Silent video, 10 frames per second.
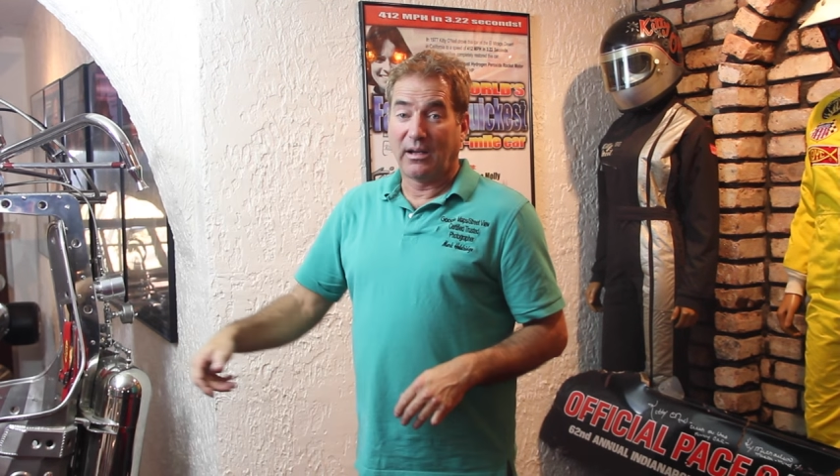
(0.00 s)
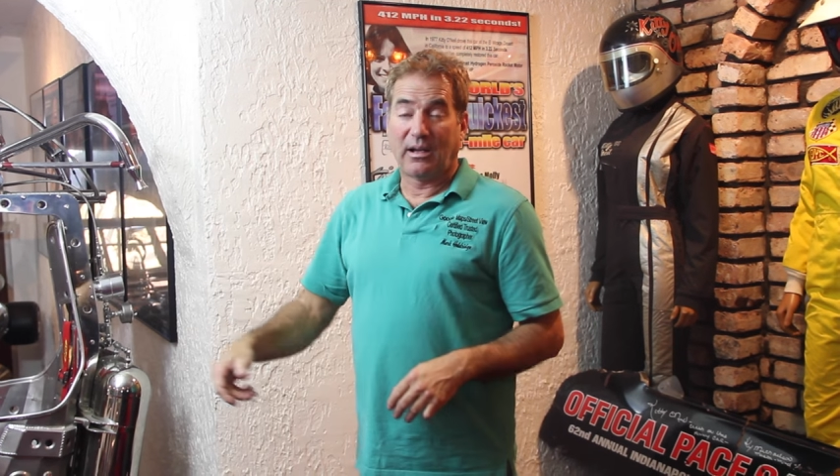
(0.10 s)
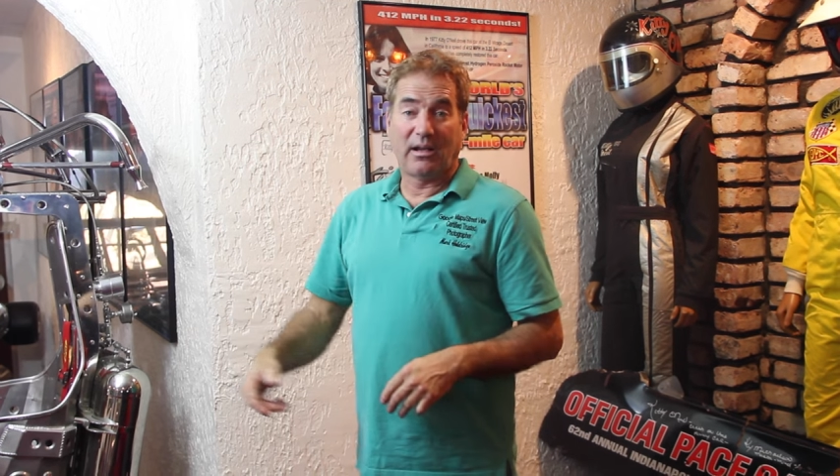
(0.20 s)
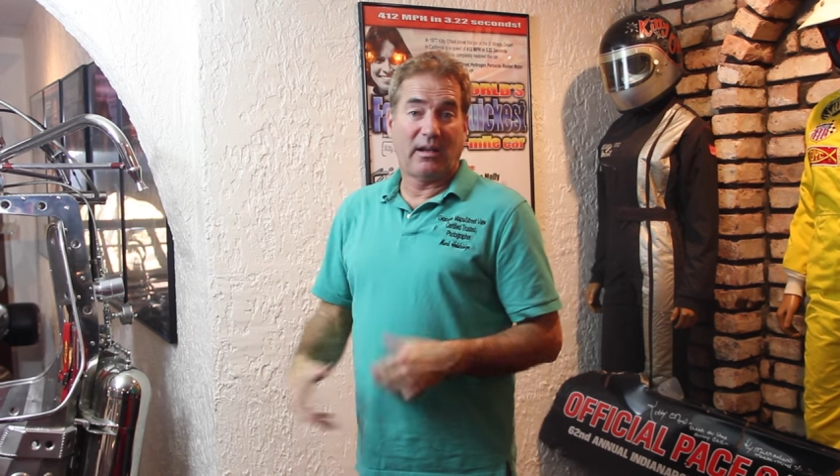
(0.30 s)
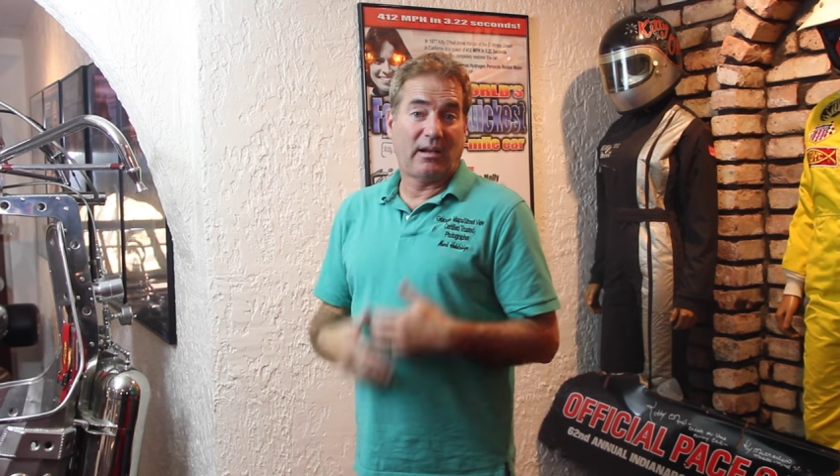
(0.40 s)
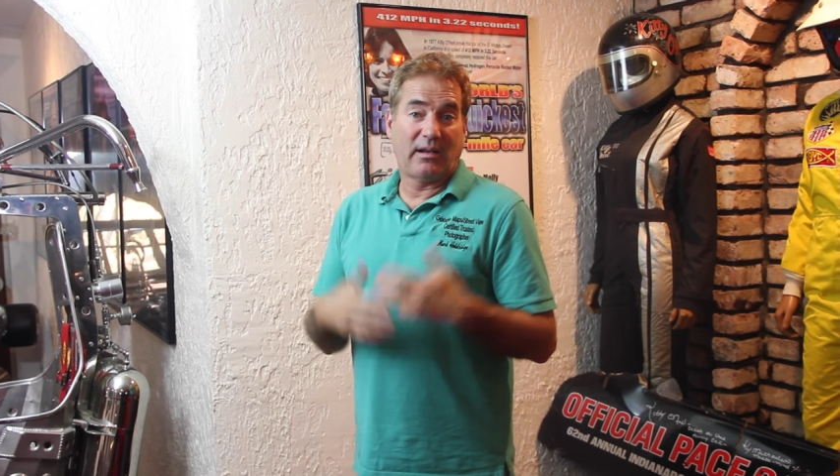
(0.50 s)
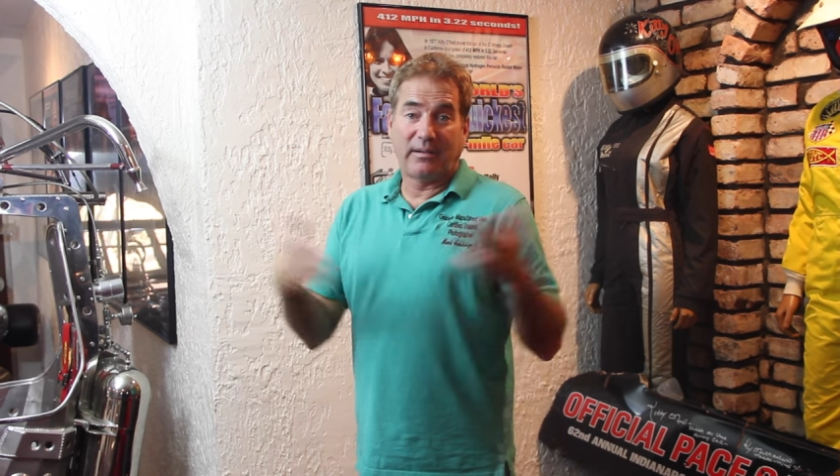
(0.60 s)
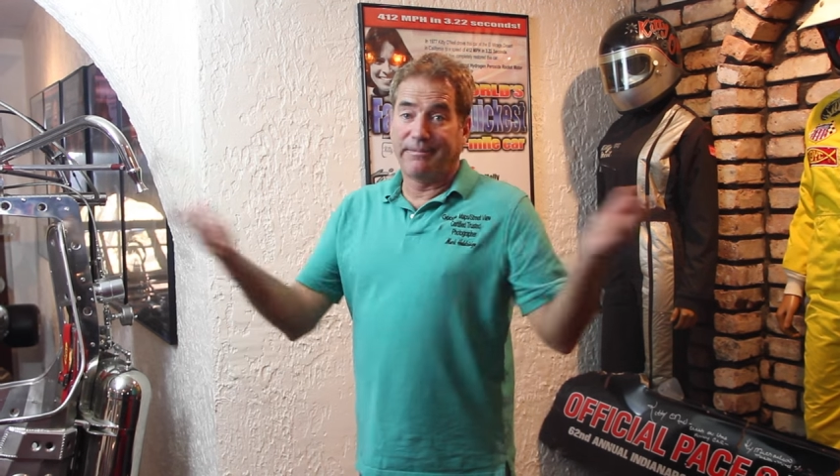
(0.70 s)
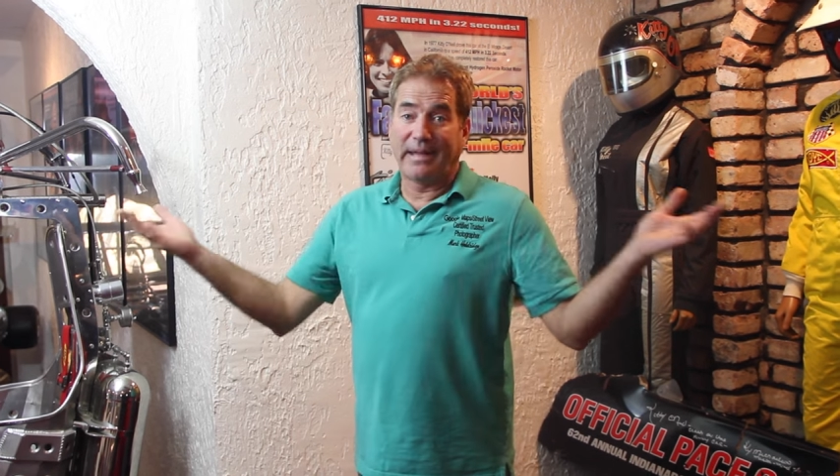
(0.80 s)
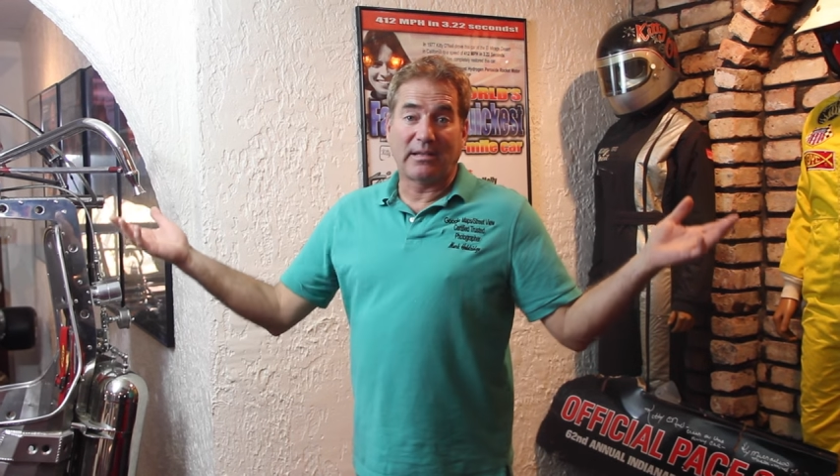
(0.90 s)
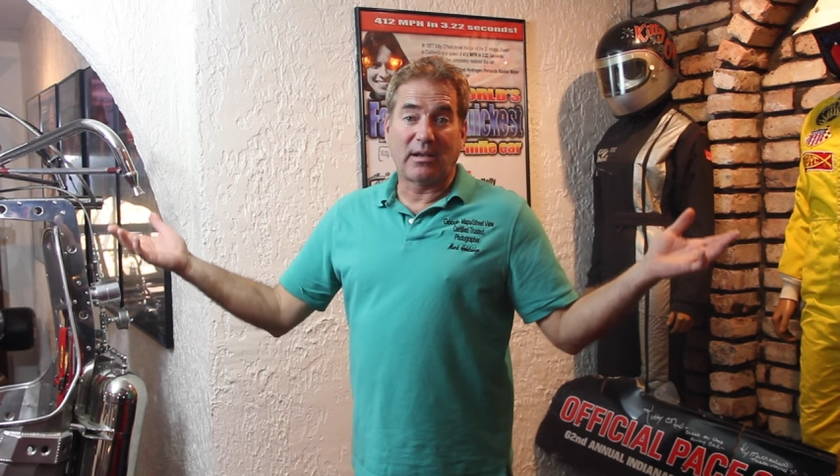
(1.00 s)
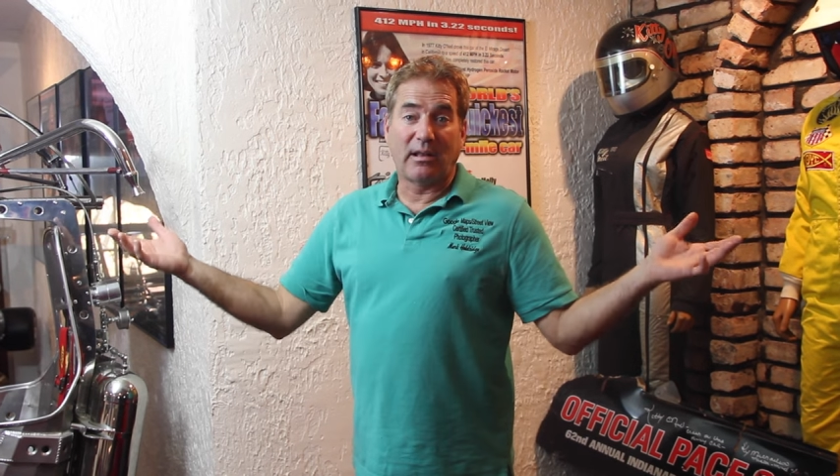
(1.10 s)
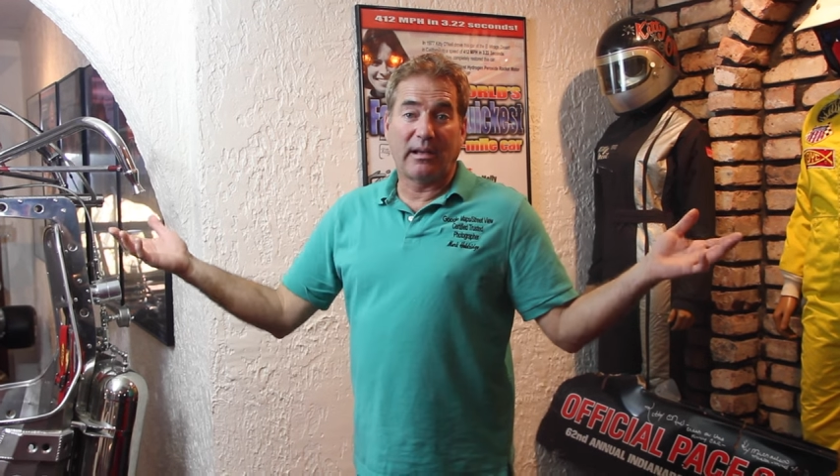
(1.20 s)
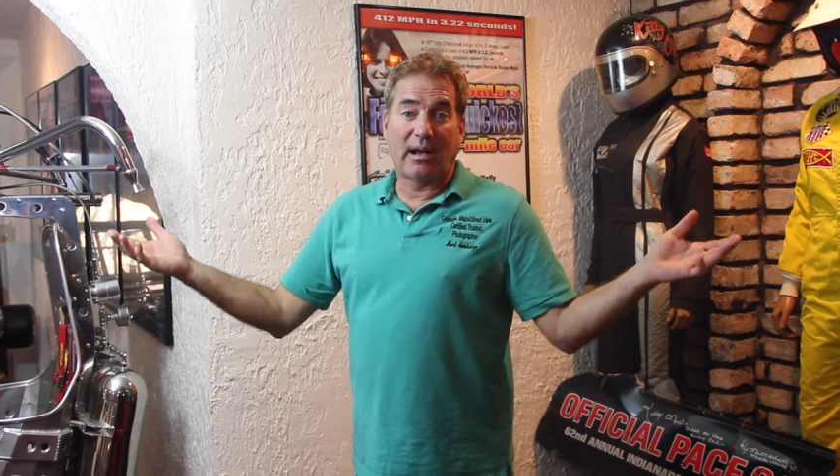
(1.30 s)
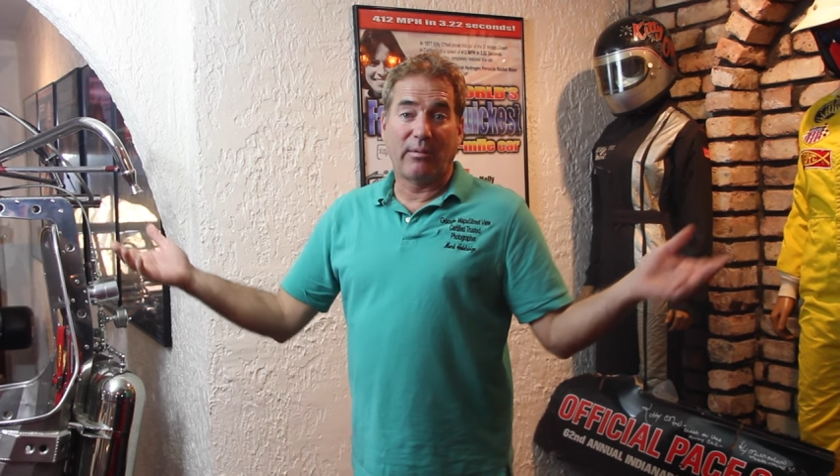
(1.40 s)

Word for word: Um, that's all I got